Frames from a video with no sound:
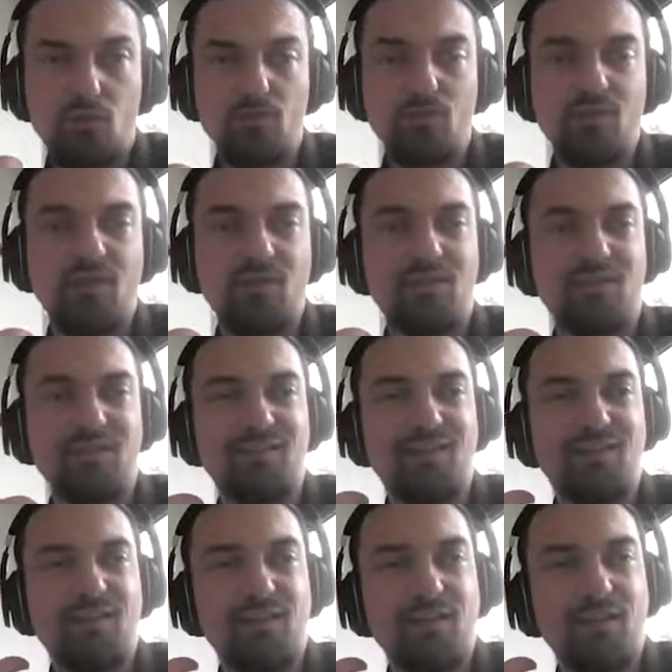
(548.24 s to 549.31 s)
to me that
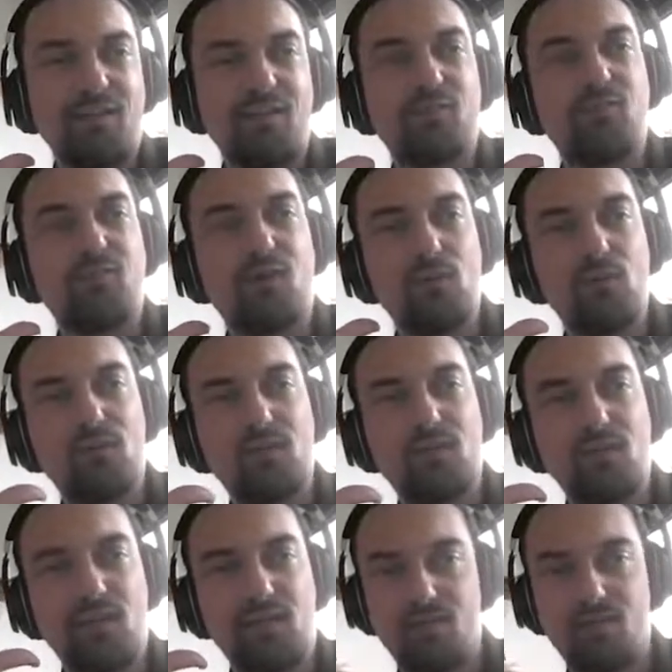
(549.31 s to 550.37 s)
it found
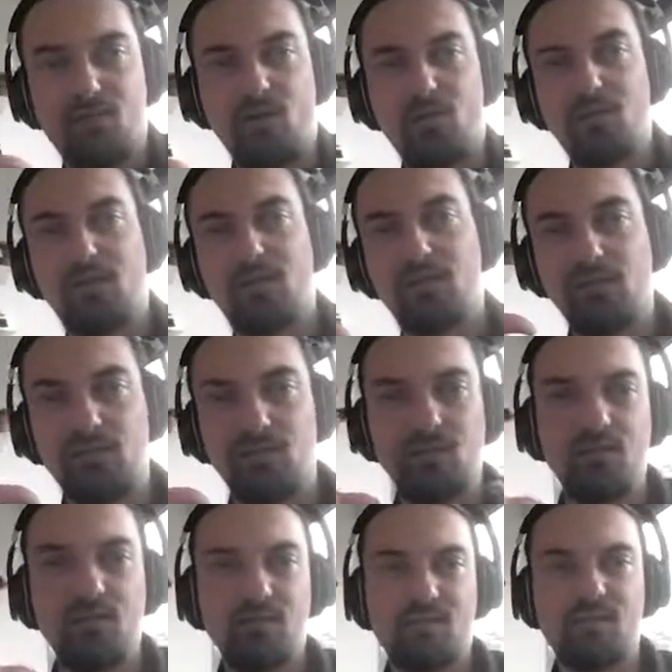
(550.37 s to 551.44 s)
the experimental
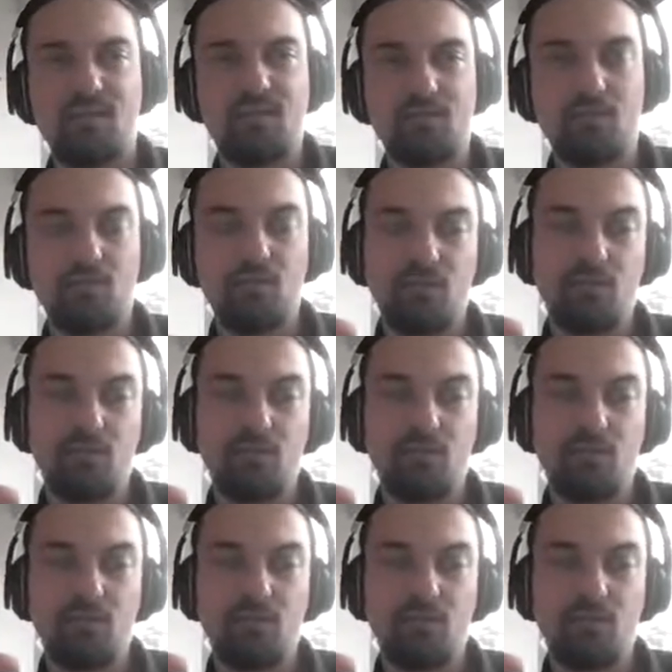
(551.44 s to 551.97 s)
setup.